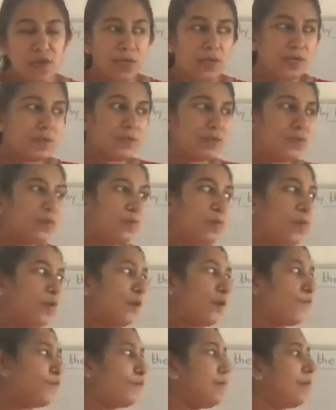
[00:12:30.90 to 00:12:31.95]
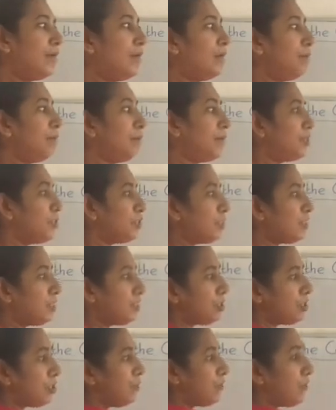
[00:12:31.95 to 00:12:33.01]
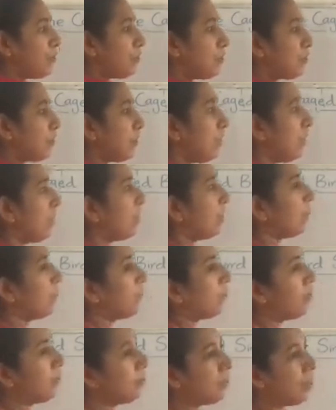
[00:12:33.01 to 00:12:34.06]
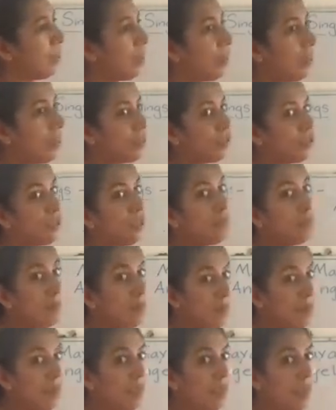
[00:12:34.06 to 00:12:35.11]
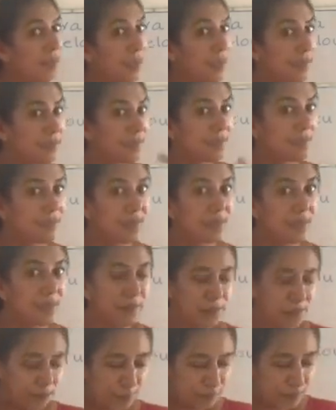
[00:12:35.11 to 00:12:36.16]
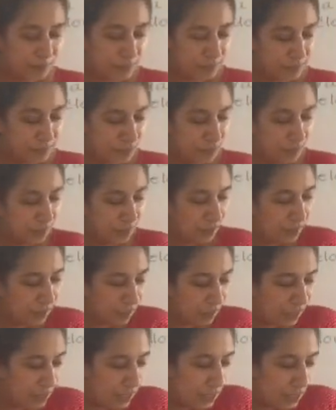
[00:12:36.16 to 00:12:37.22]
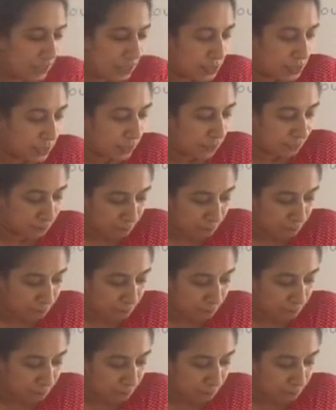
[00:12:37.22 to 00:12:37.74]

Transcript: So one of her measures she was taken was, she became, as a result of her struggle, she